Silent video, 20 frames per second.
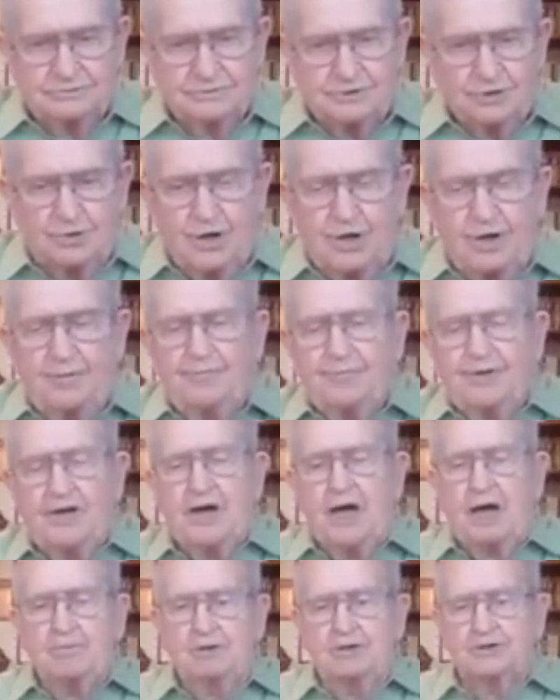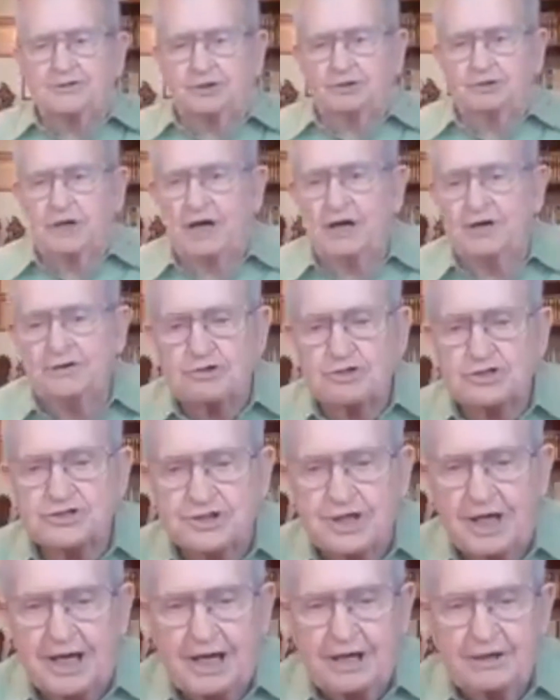to be able to
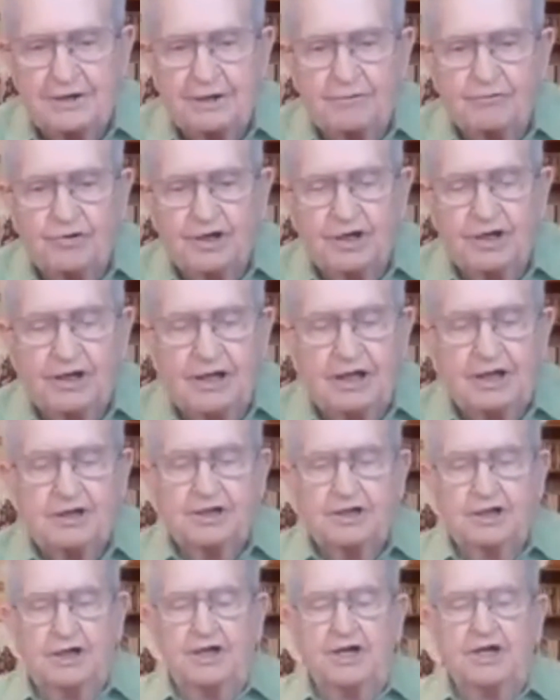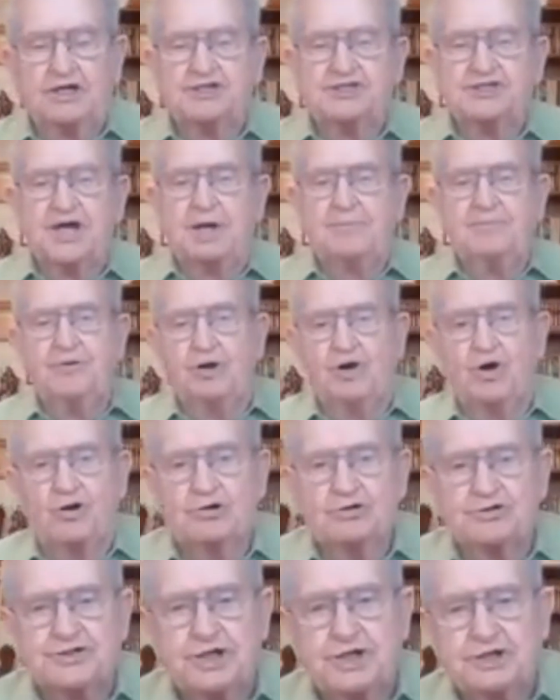understand that we accept the
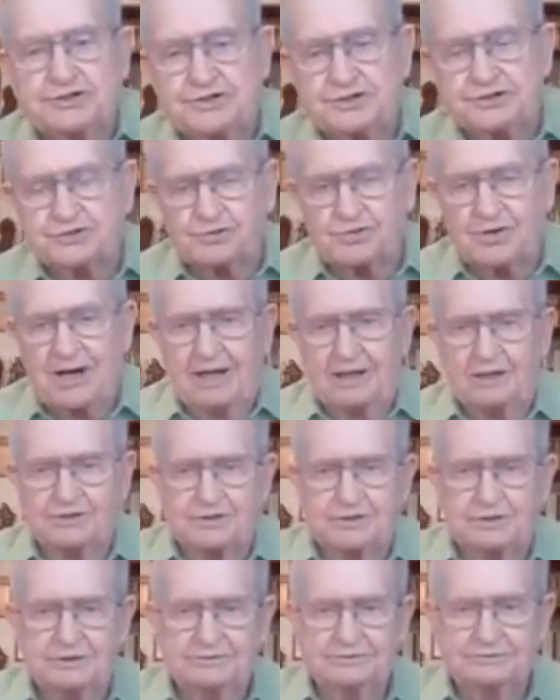Lord Jesus Christ